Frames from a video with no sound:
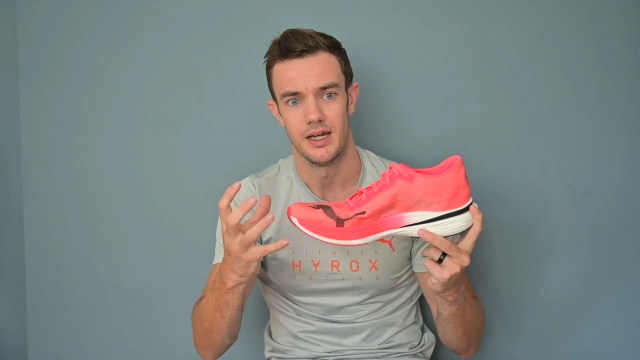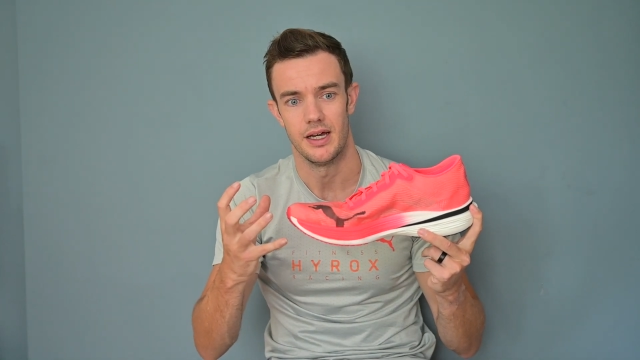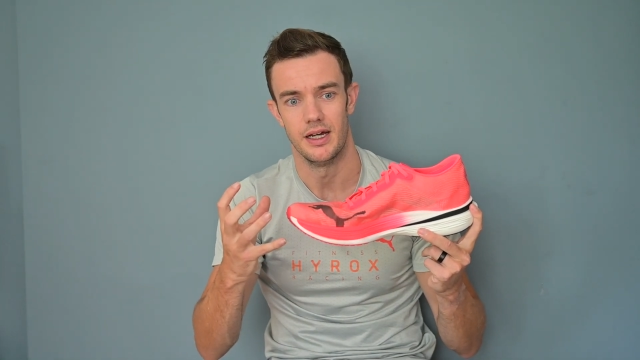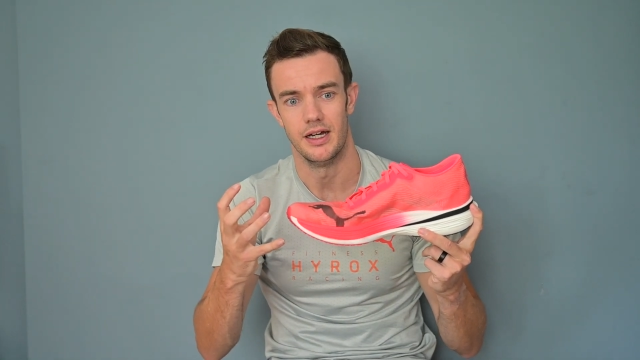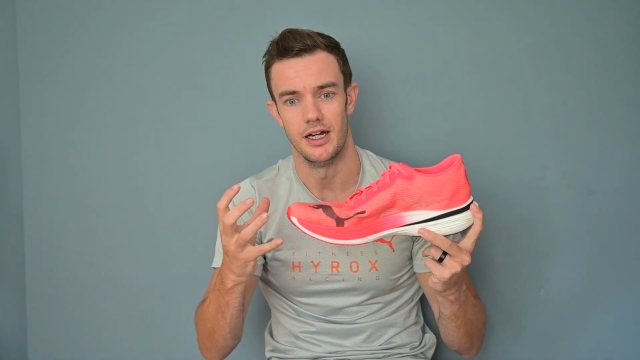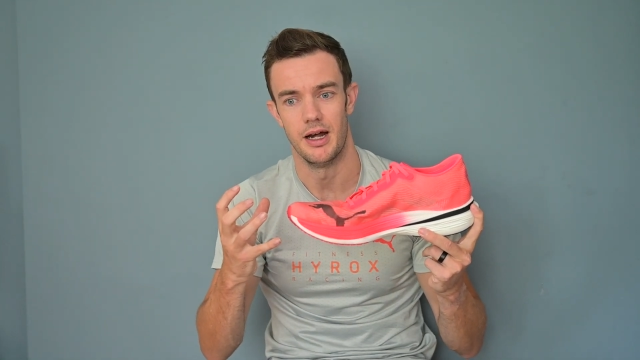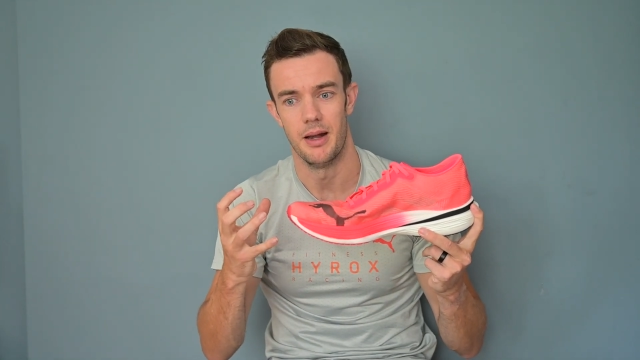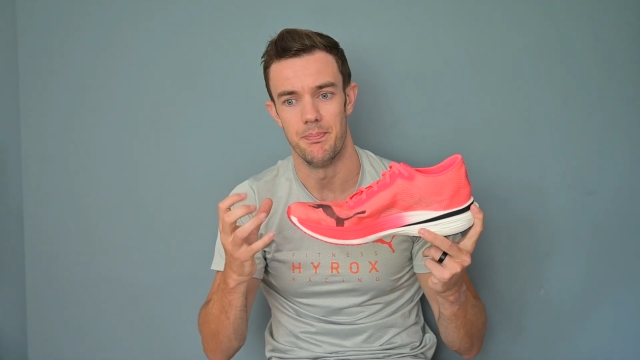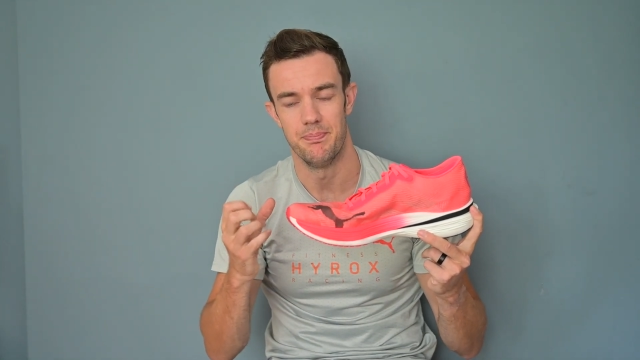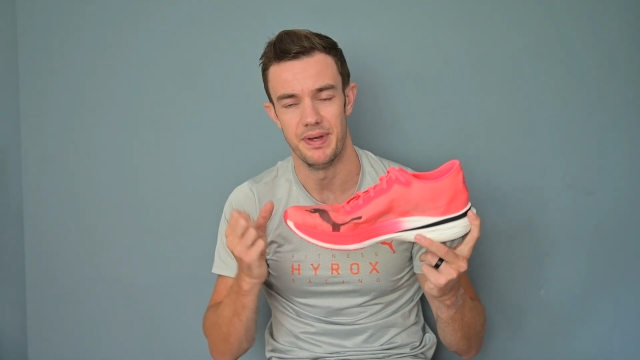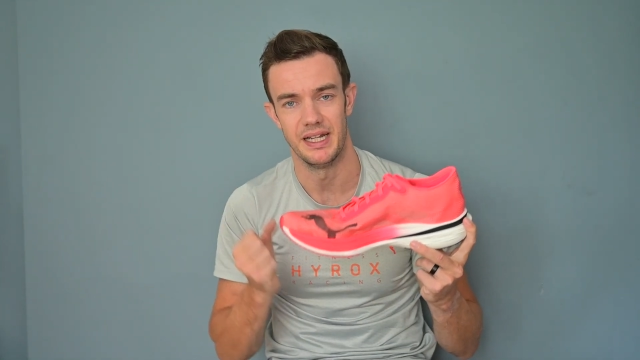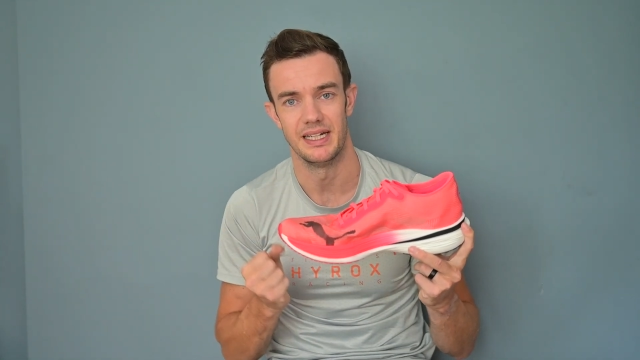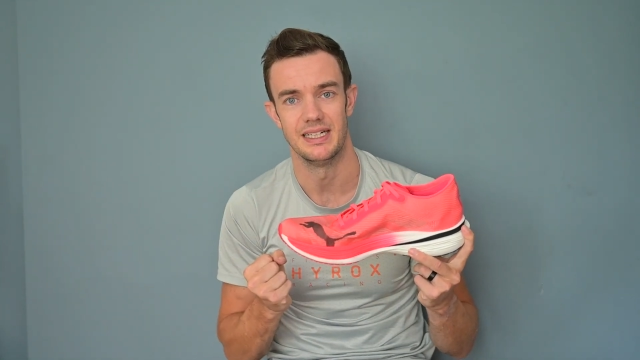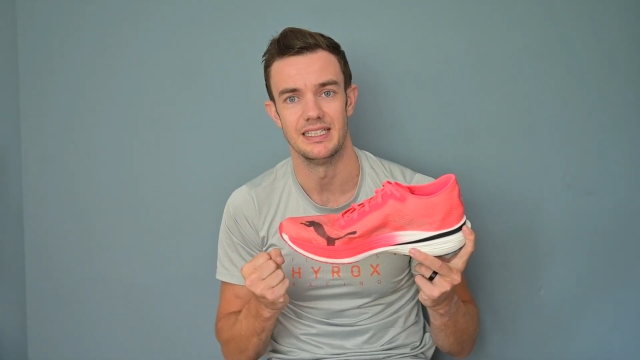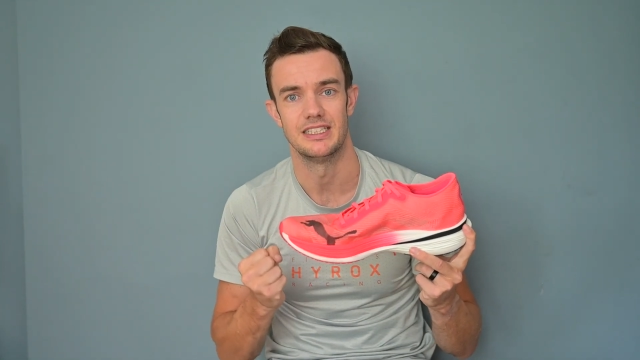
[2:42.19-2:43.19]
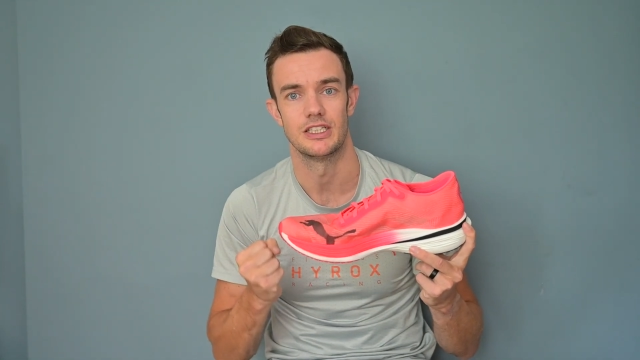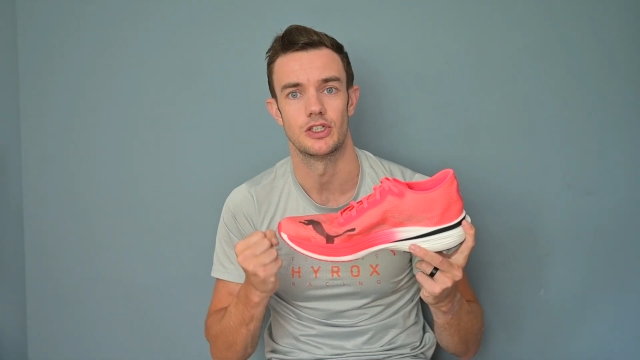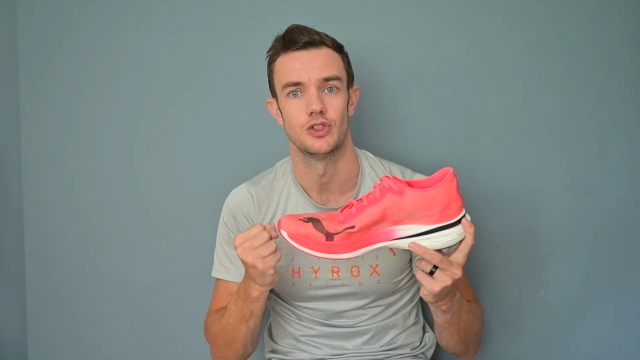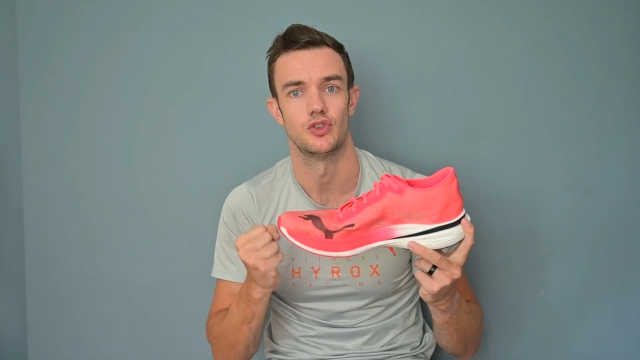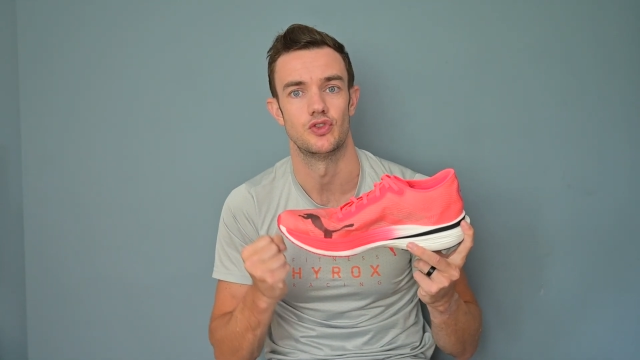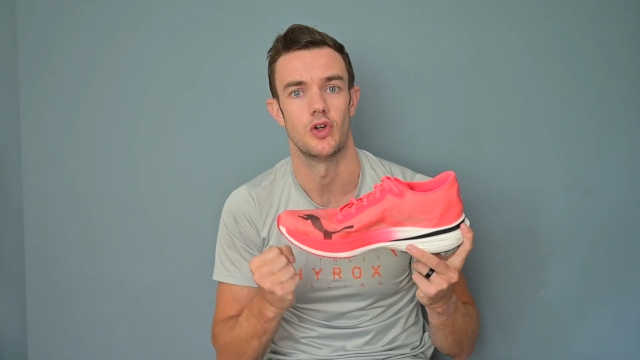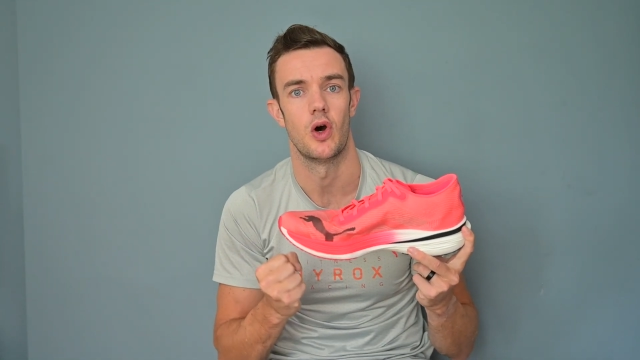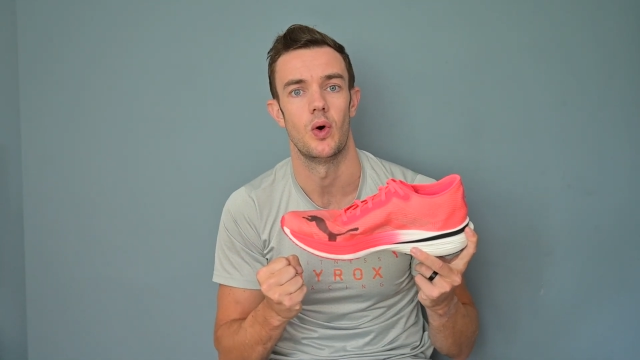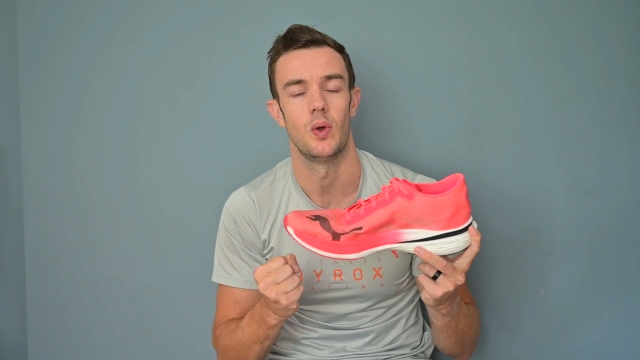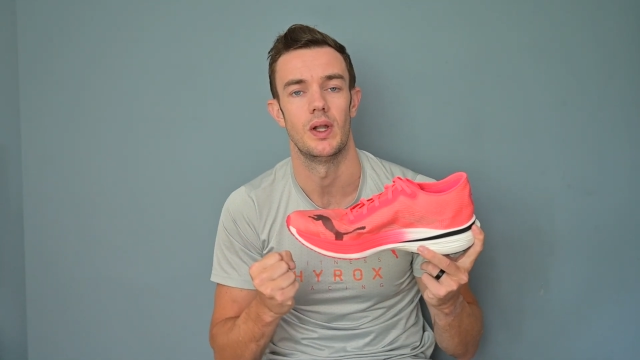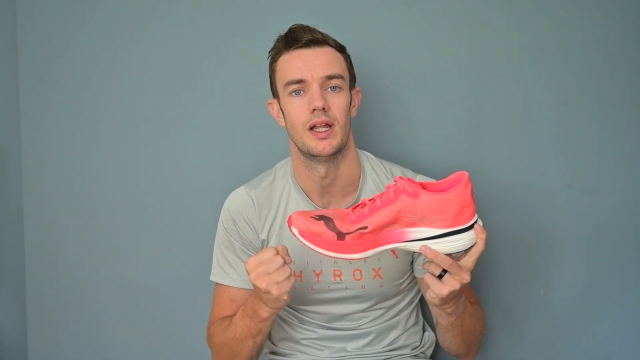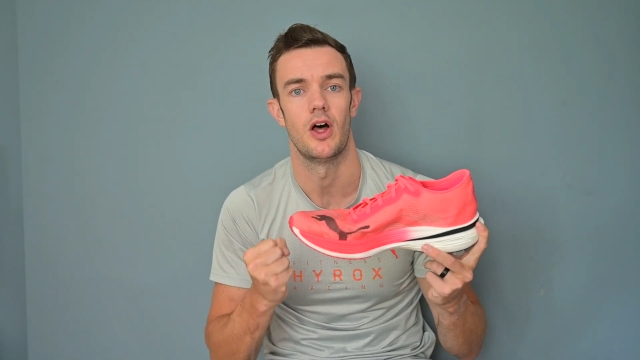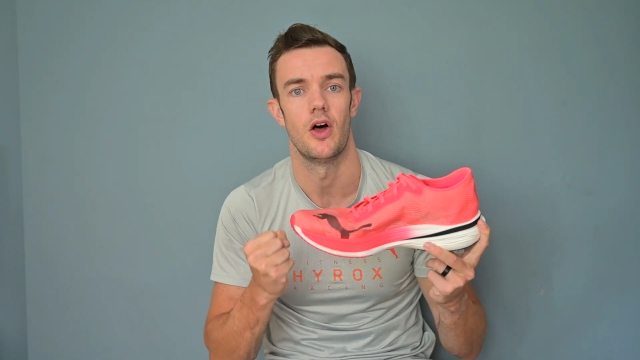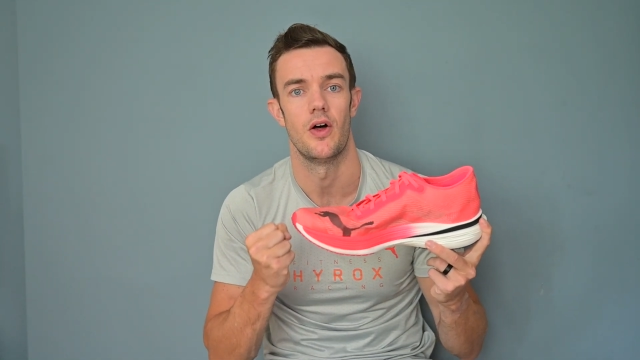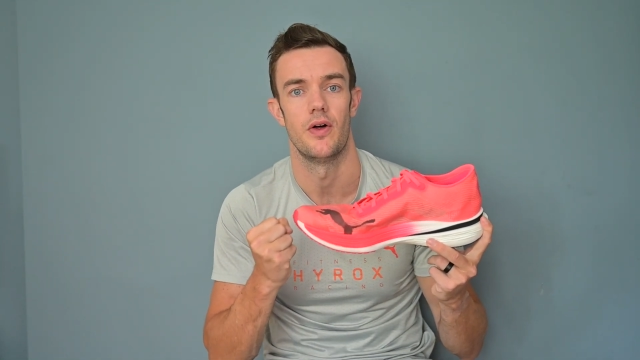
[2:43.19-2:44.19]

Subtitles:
ability to control